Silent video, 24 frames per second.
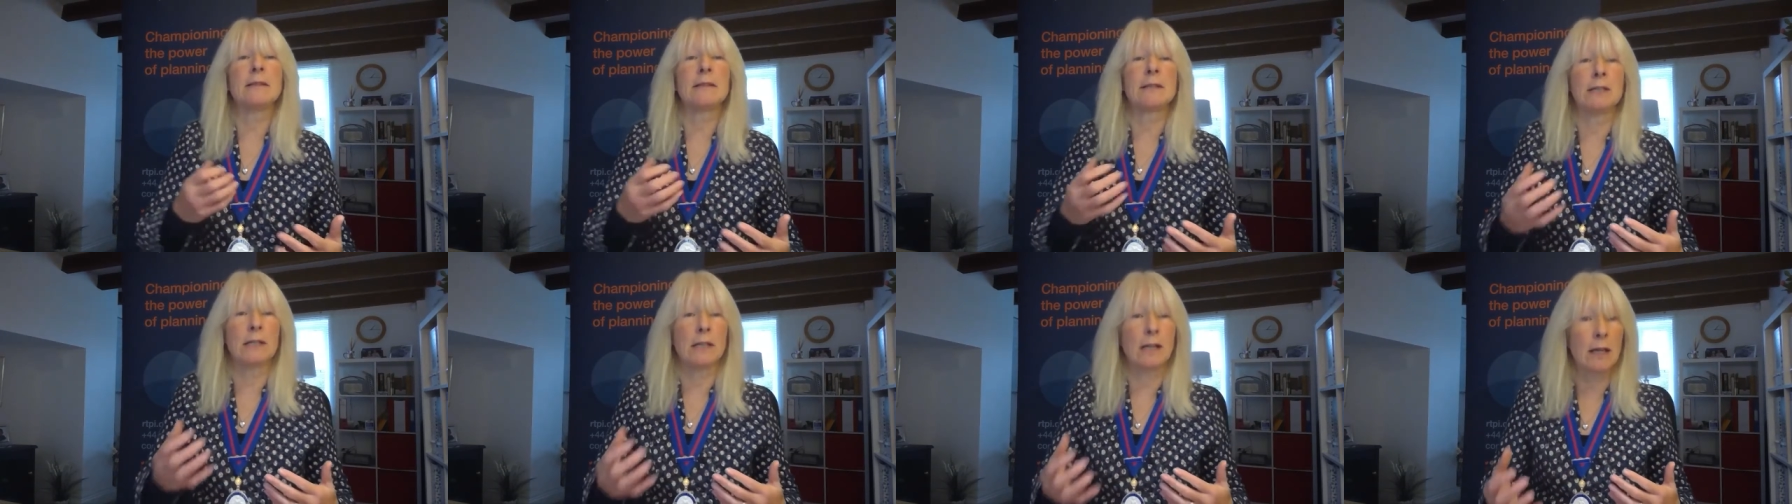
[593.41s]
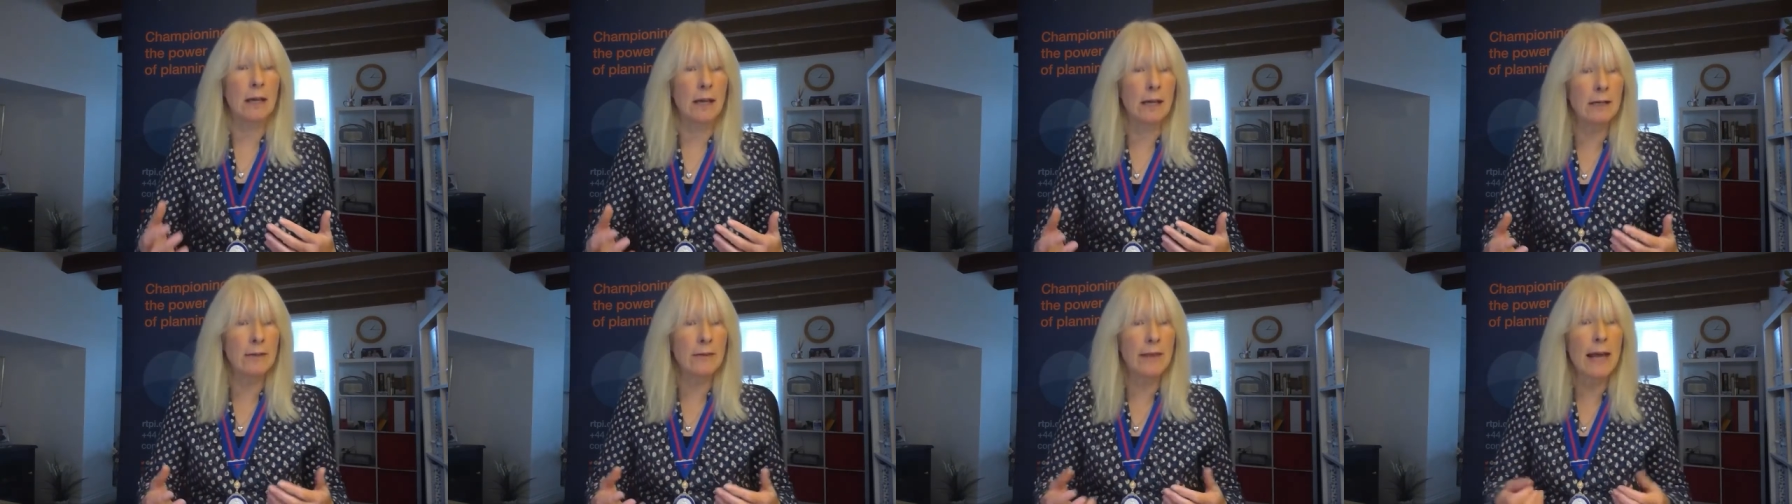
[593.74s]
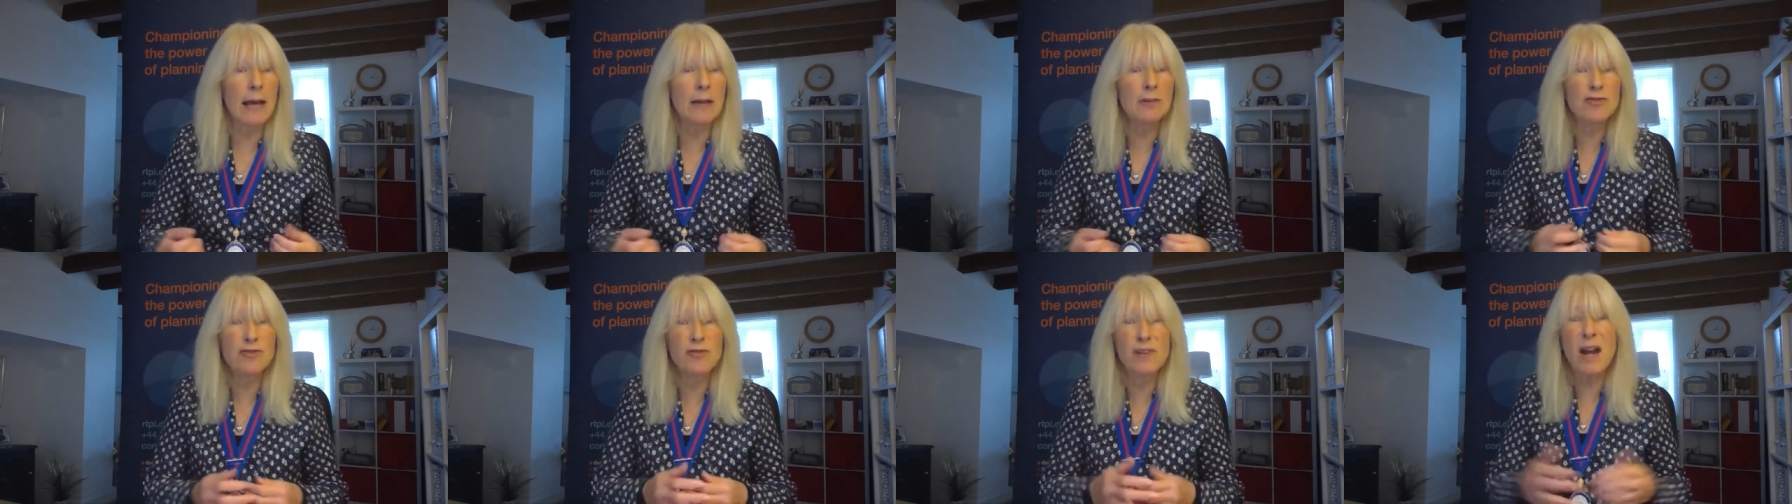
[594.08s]
the decline of the
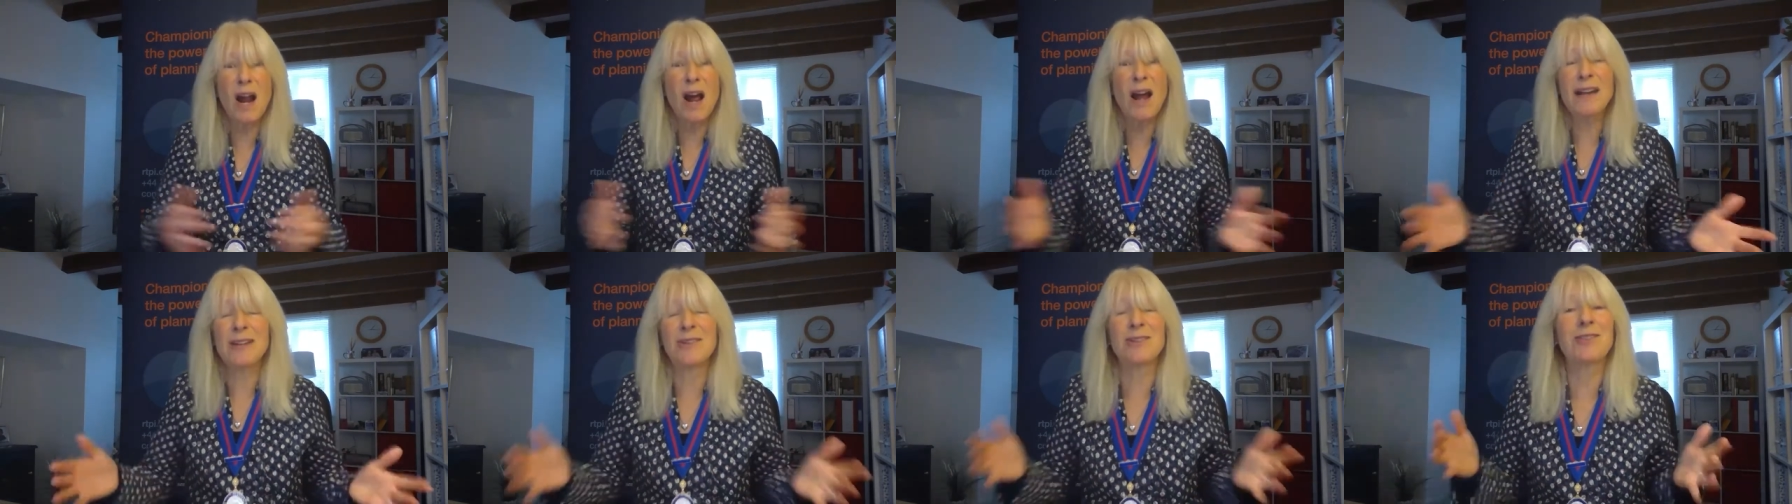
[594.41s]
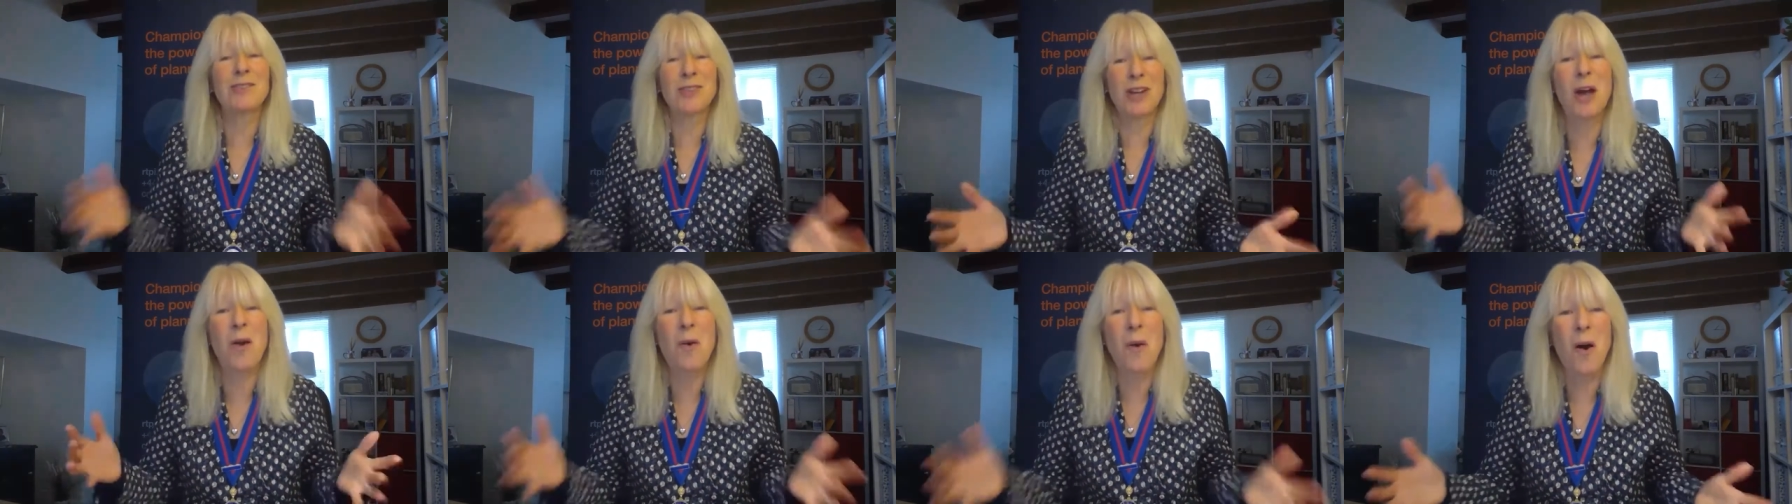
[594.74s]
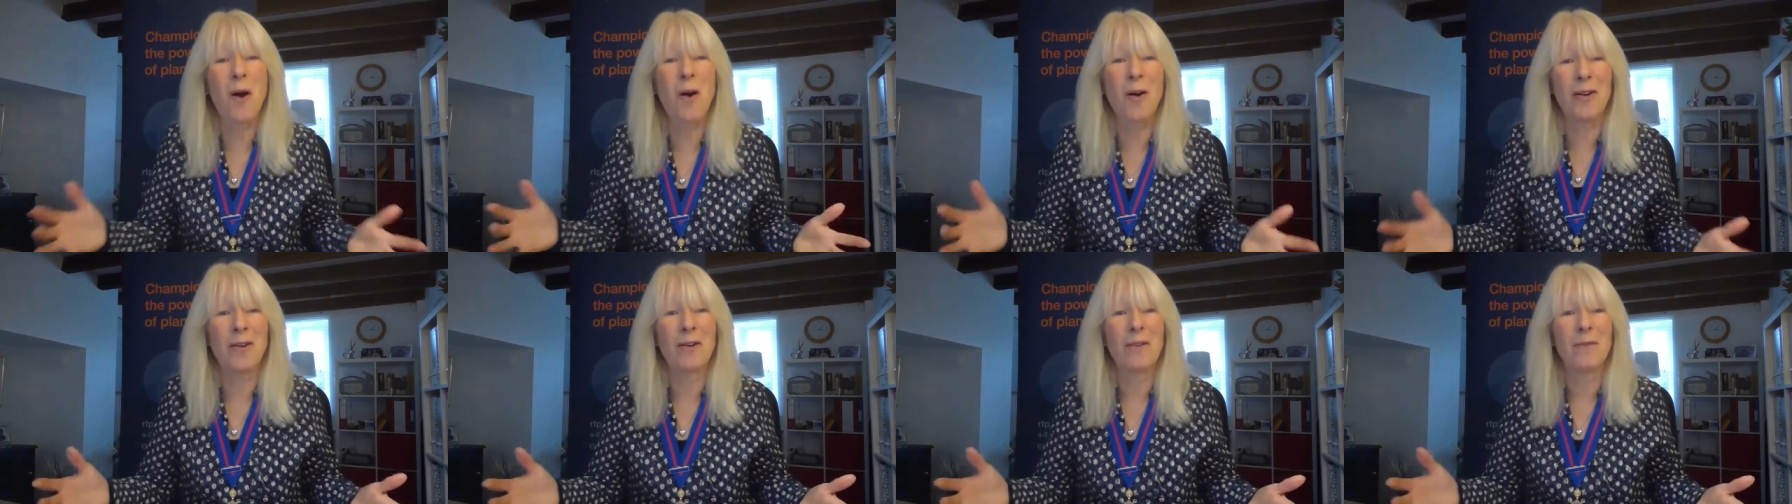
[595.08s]
house street. I could go on.